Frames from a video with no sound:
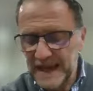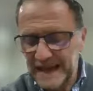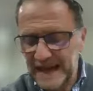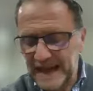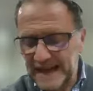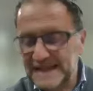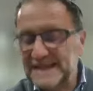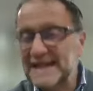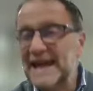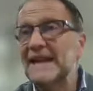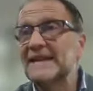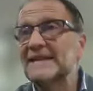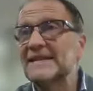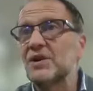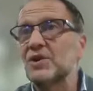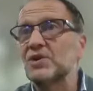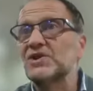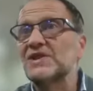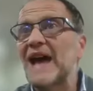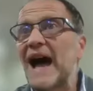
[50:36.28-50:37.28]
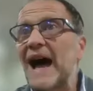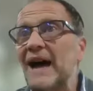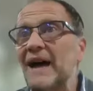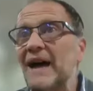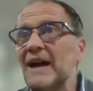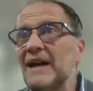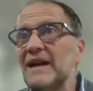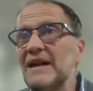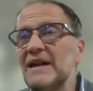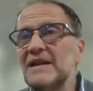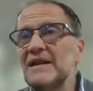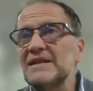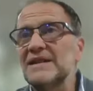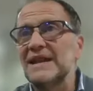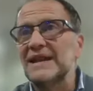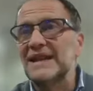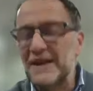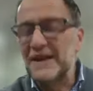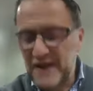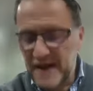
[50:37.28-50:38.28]
latet ota, to
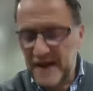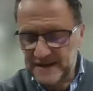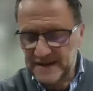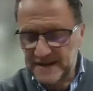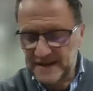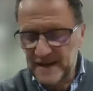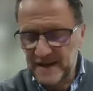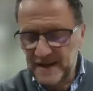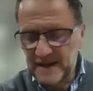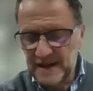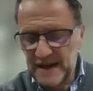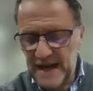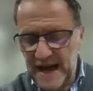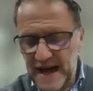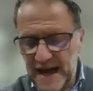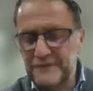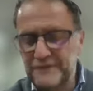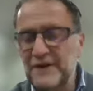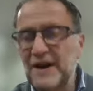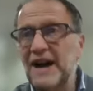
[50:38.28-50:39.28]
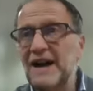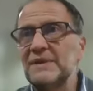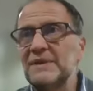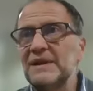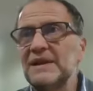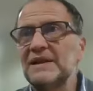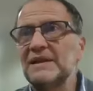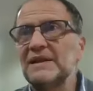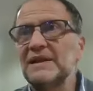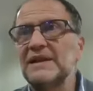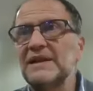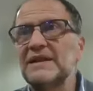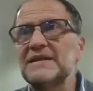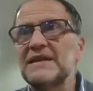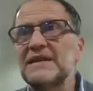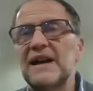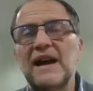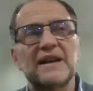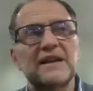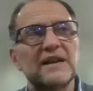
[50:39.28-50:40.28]
give it, la Avraham, the
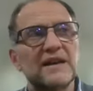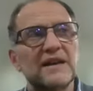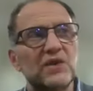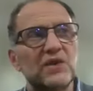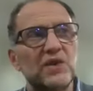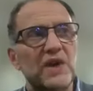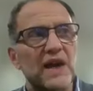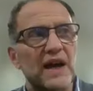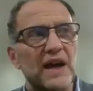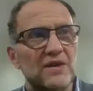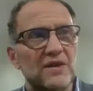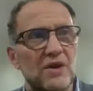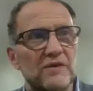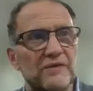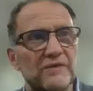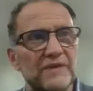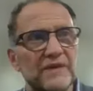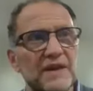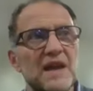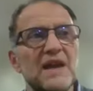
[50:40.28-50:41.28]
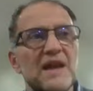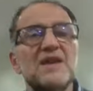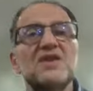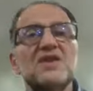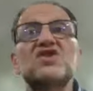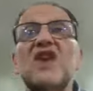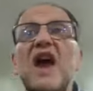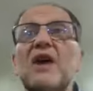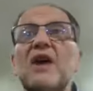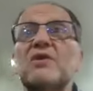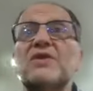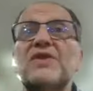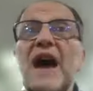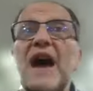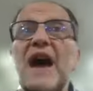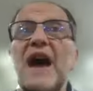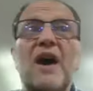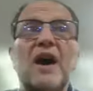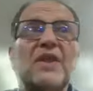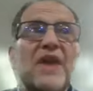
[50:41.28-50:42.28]
Yitzchak, Yaakov. So
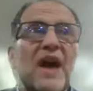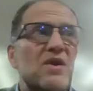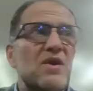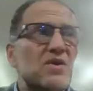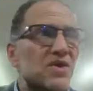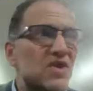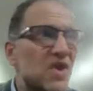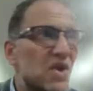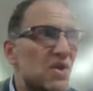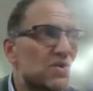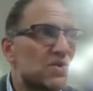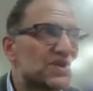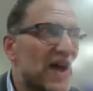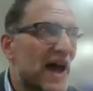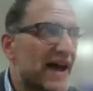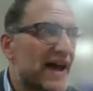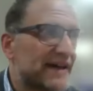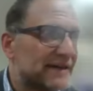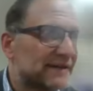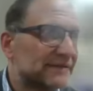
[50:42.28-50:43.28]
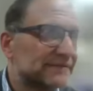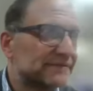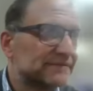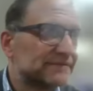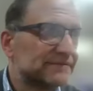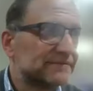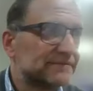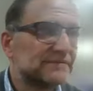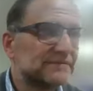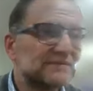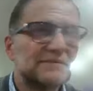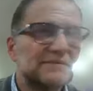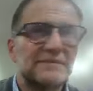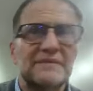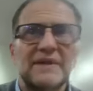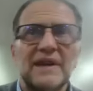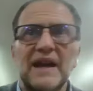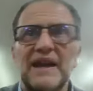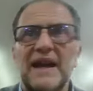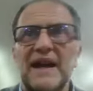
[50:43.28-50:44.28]
there are those who say,
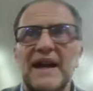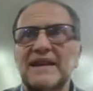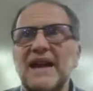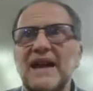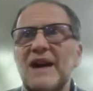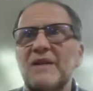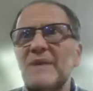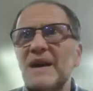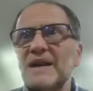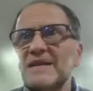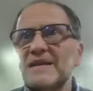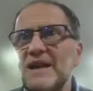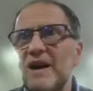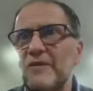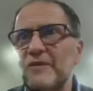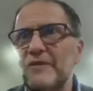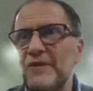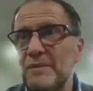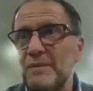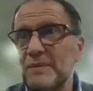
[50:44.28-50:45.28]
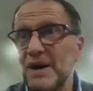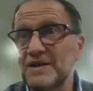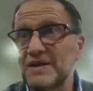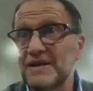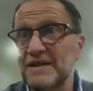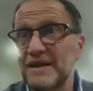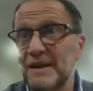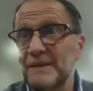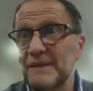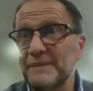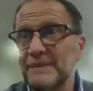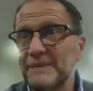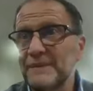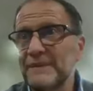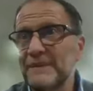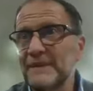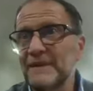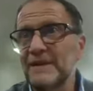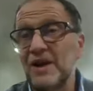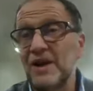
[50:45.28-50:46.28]
and I count myself amongst them,
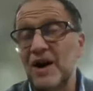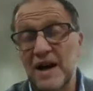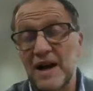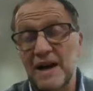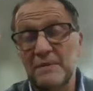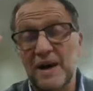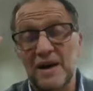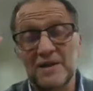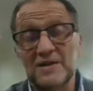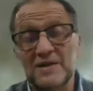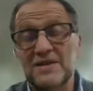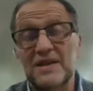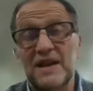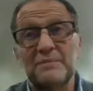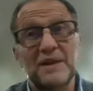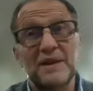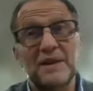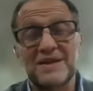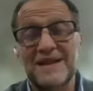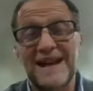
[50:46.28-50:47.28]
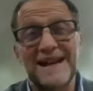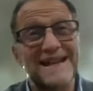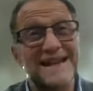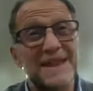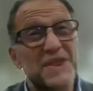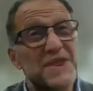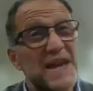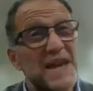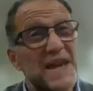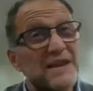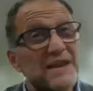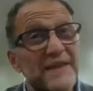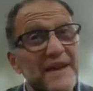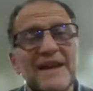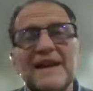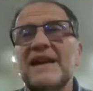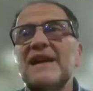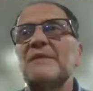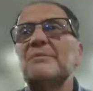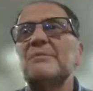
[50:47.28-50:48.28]
not amongst them because I didn't think of
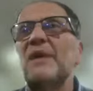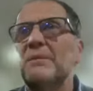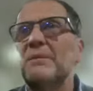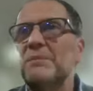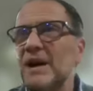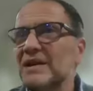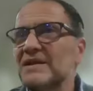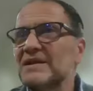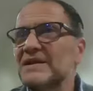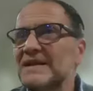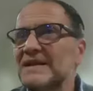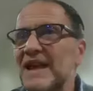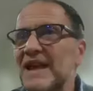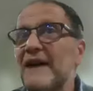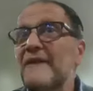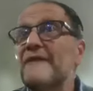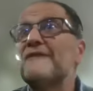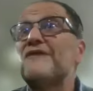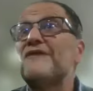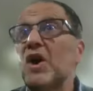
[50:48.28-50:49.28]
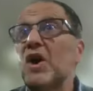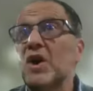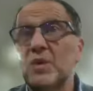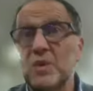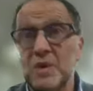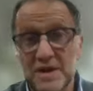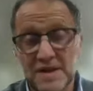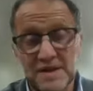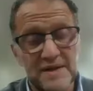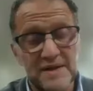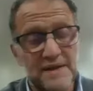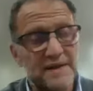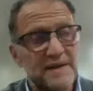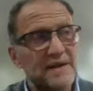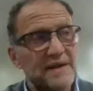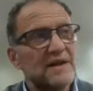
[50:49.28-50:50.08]
it, but amongst their followers